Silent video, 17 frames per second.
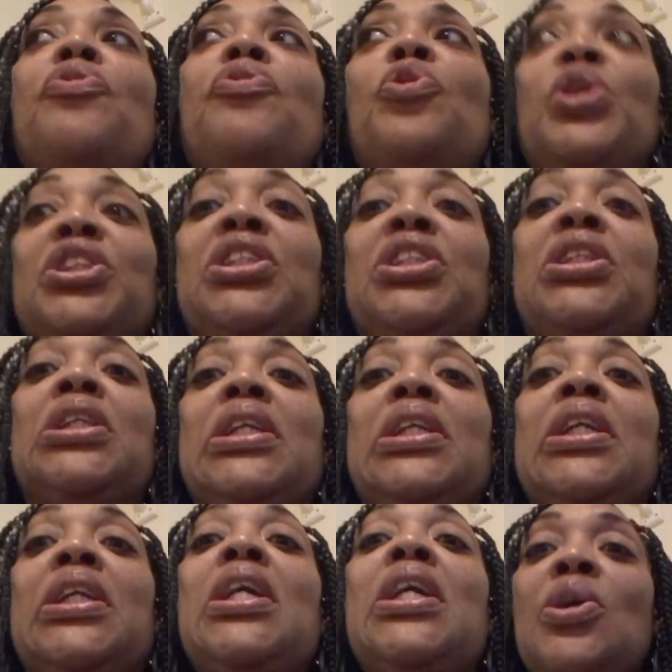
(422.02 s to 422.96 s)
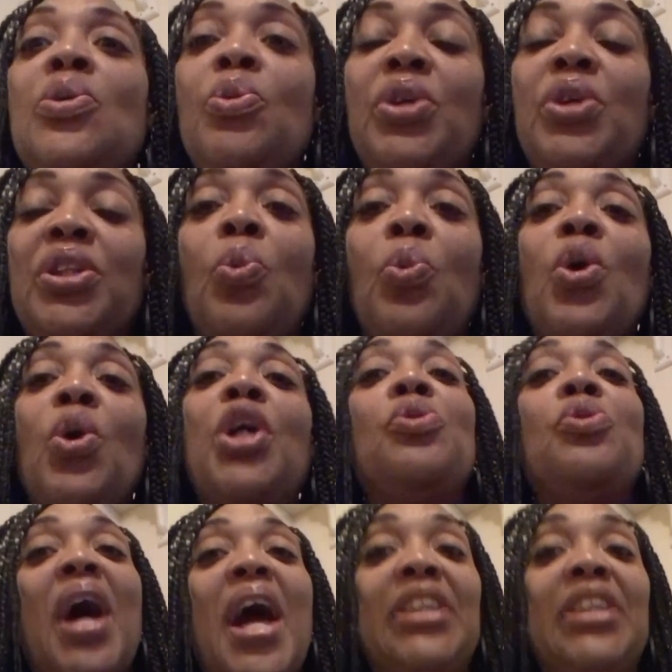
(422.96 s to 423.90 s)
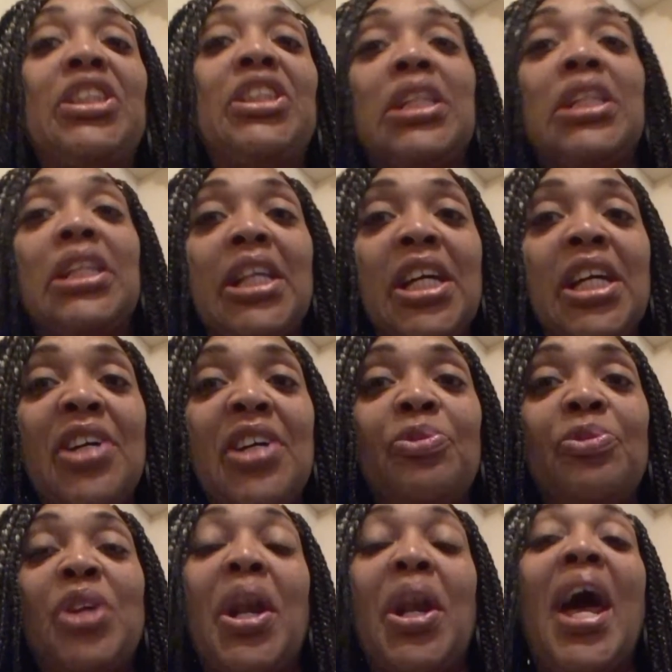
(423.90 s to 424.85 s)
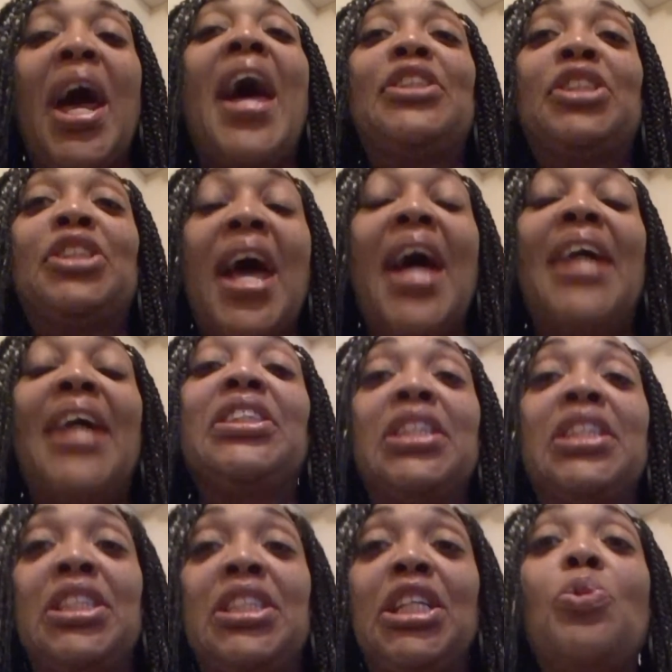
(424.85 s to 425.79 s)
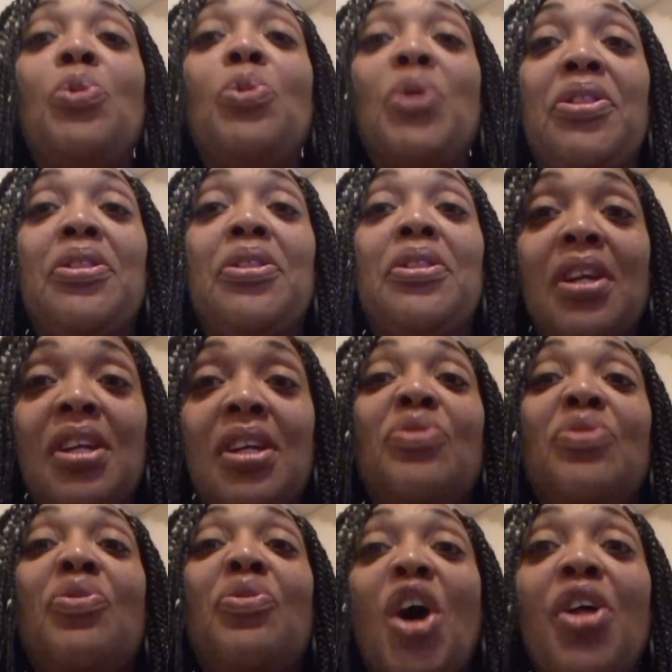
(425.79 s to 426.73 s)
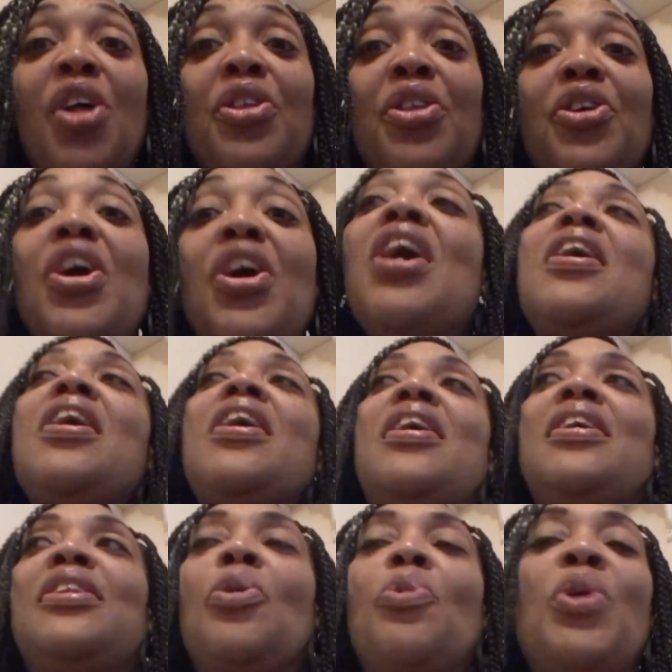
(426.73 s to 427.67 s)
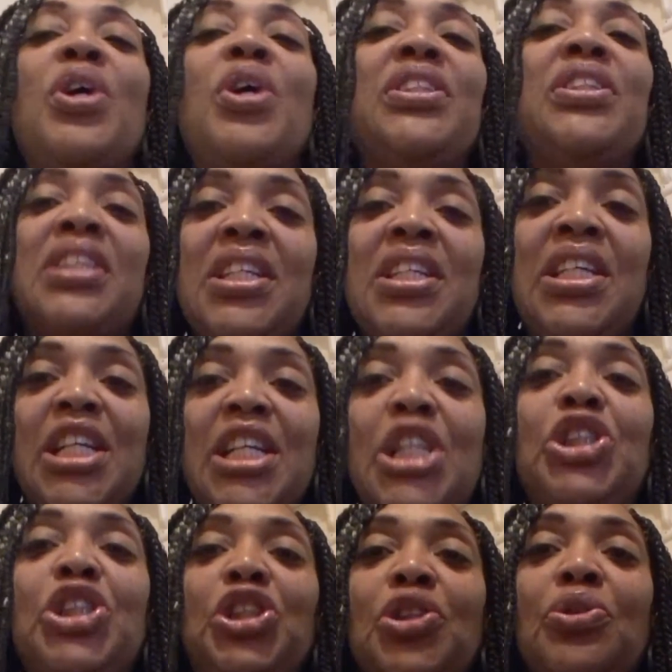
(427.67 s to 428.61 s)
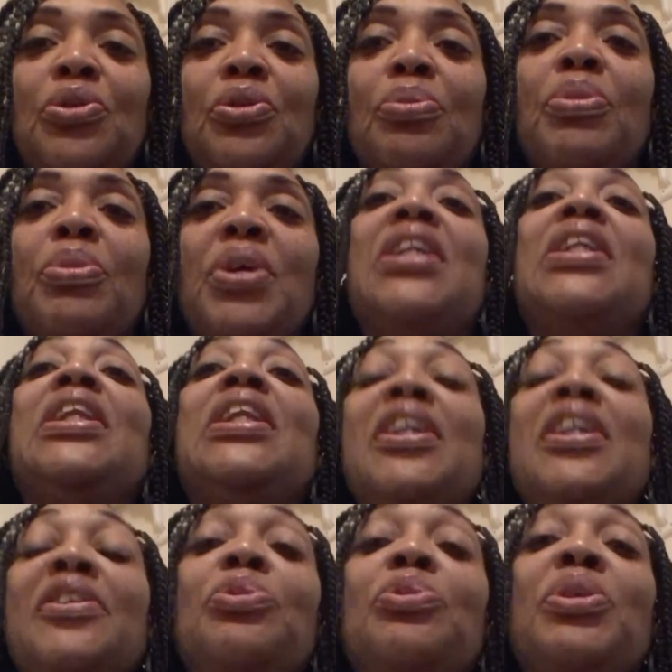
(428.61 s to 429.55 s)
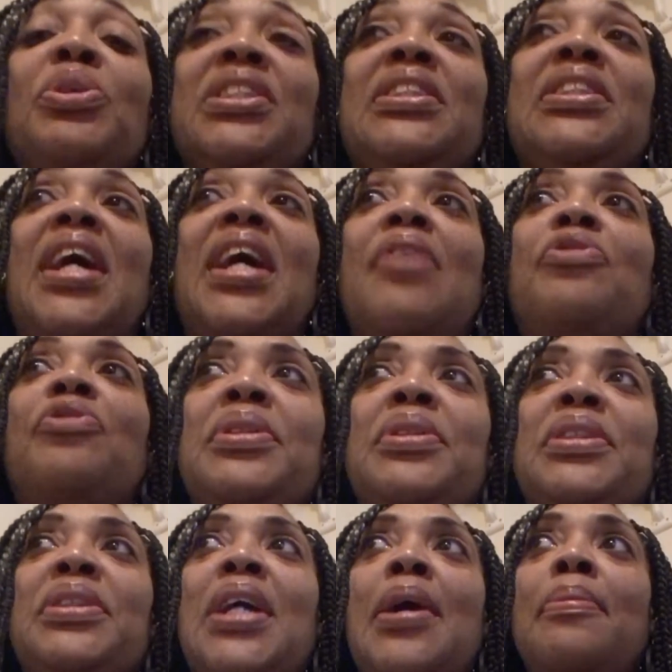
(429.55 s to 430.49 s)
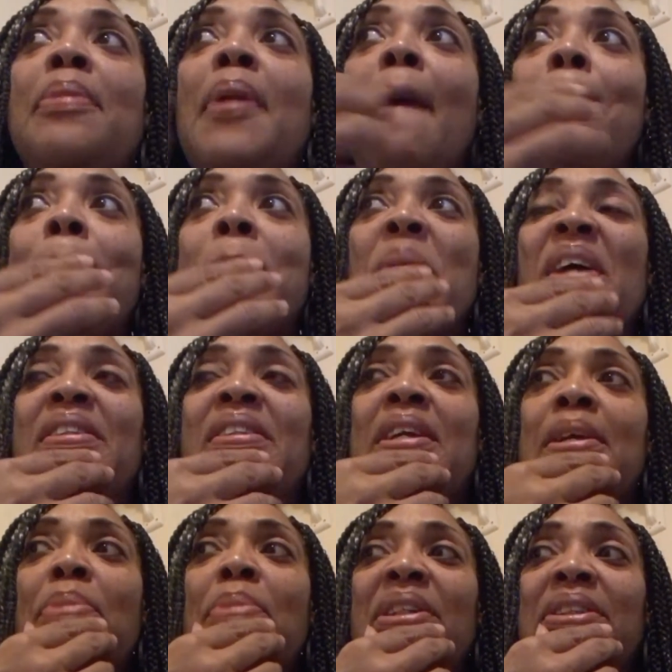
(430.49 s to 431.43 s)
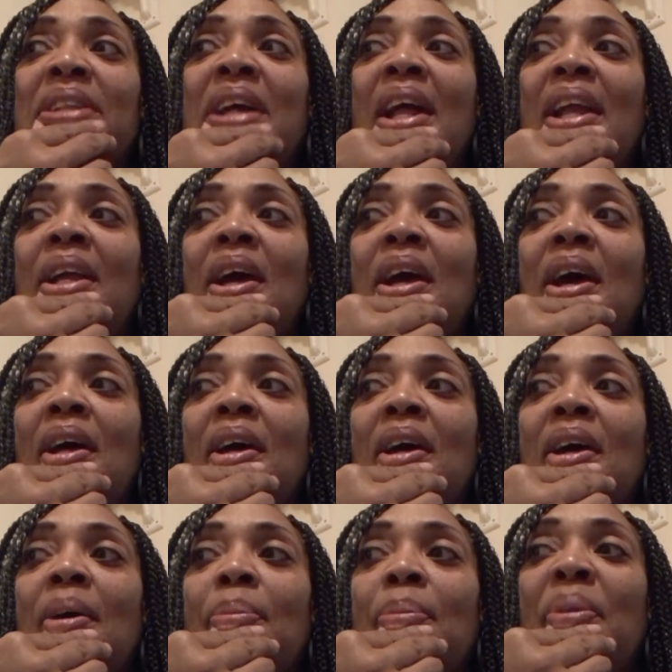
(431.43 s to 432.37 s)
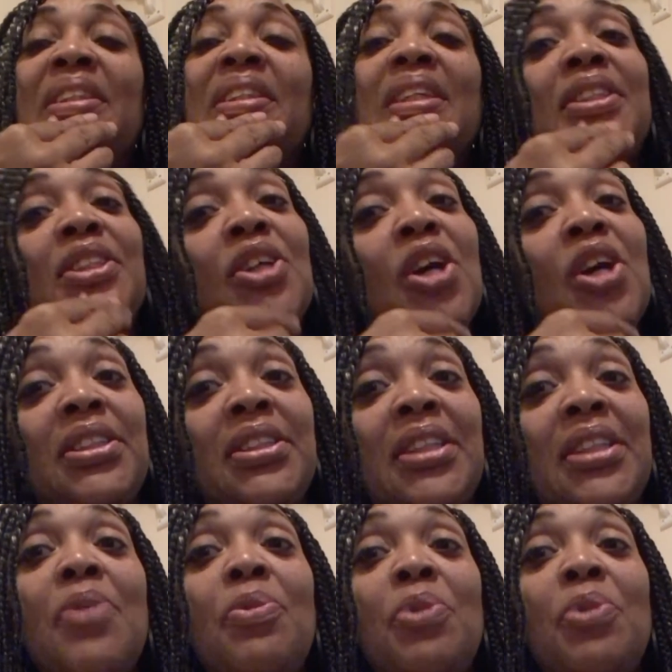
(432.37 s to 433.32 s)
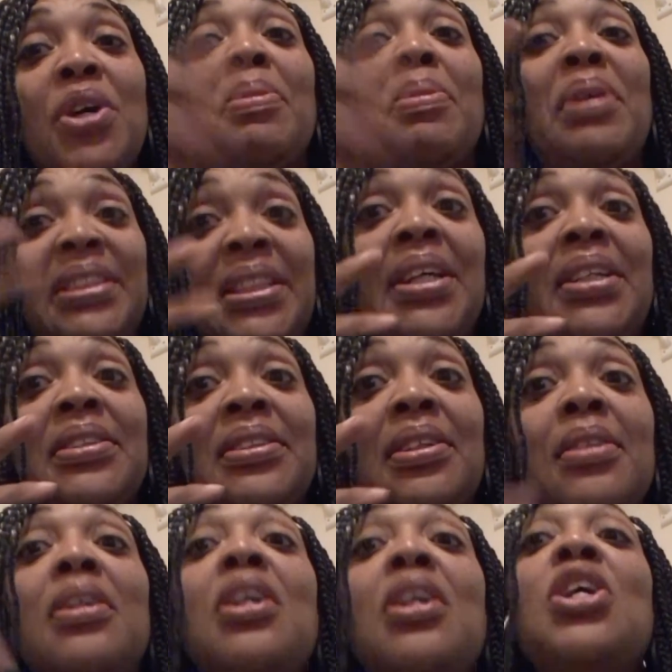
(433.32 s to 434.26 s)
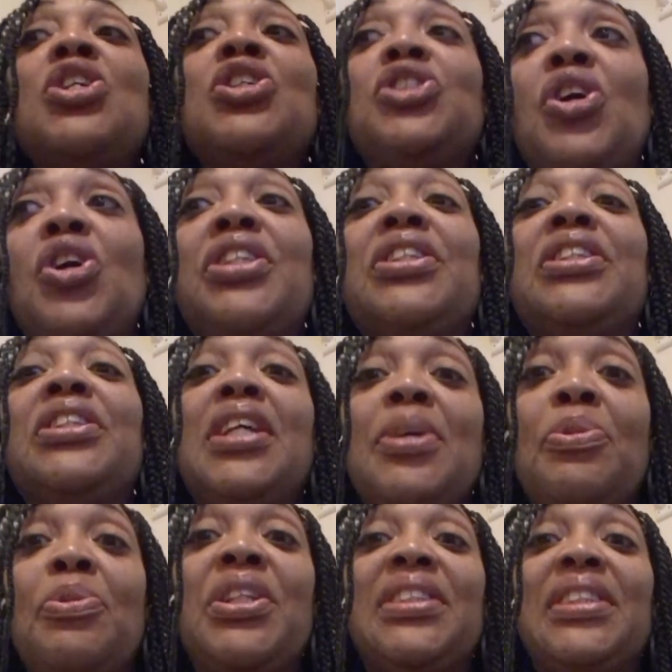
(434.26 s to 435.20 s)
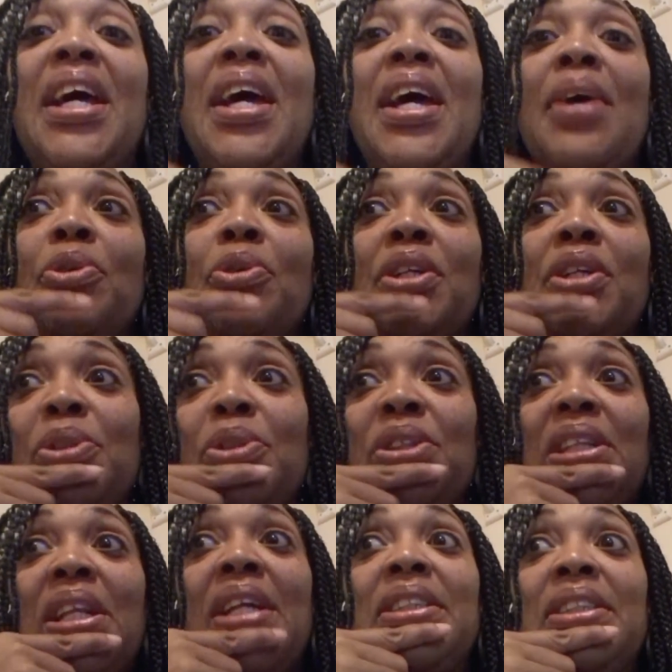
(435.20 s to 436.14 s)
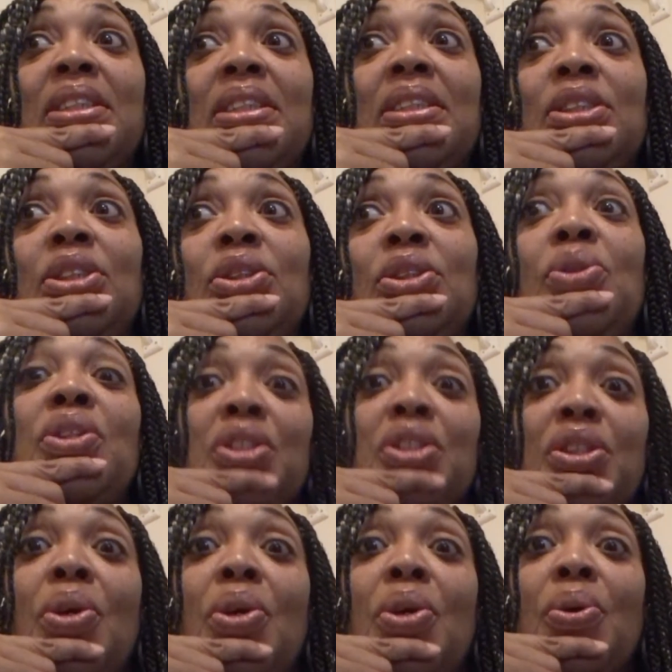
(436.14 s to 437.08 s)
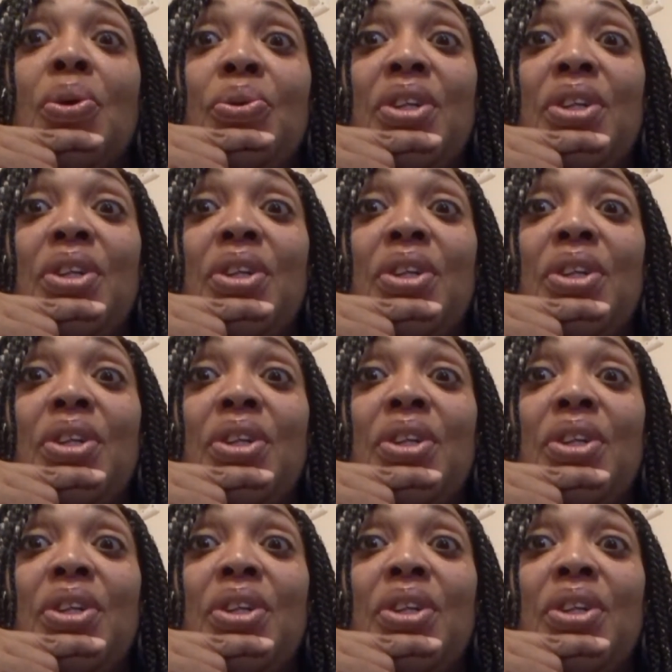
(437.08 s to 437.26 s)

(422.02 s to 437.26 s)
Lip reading: fortunately, with the one who actually lived, that I had to actually deal with his father, there wasn't any issue. He lived with his dad from the time, I think my son started staying with him. My second son started staying with his dad when he was less than 2 years old.